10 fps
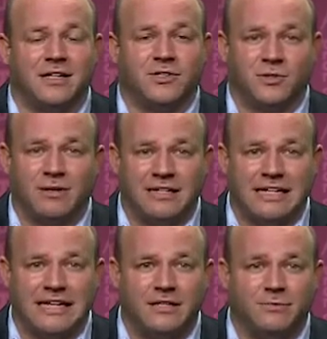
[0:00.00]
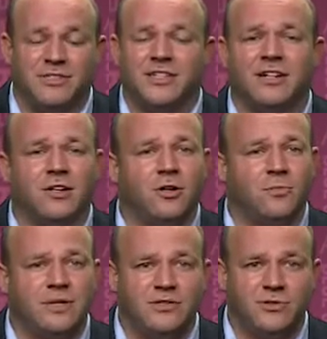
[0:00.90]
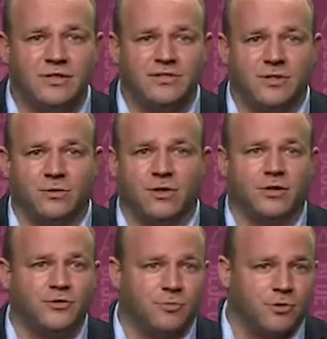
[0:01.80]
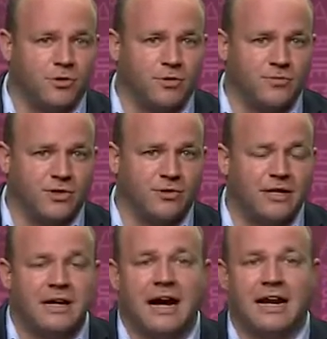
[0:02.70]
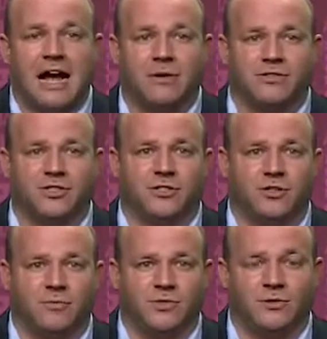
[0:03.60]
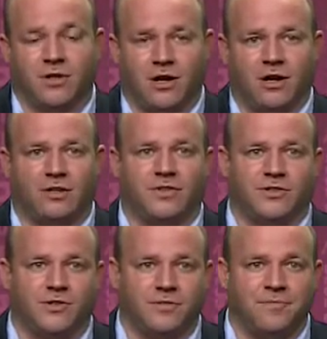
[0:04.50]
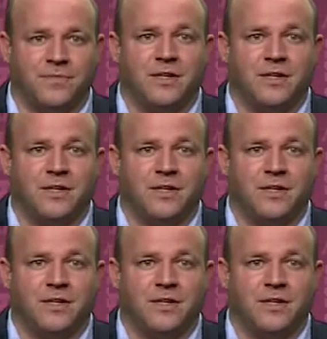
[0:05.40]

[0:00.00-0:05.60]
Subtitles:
So a deal. We're seeing a lot of companies do this now. Earnings report comes out and an acquisition comes out all of a sudden.